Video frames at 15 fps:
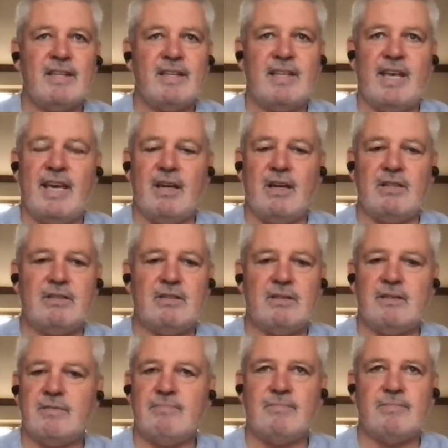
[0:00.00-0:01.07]
yeah, I'd
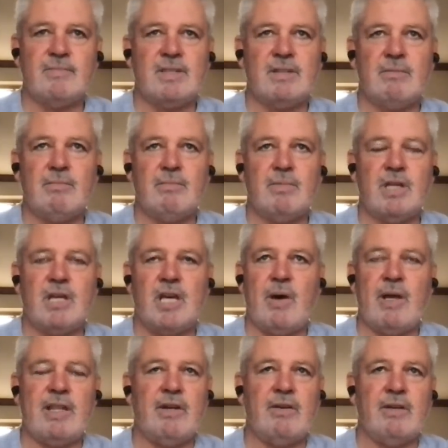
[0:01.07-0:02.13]
um, go
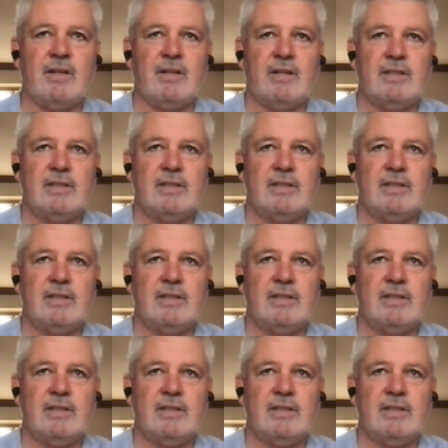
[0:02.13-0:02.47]
out there and,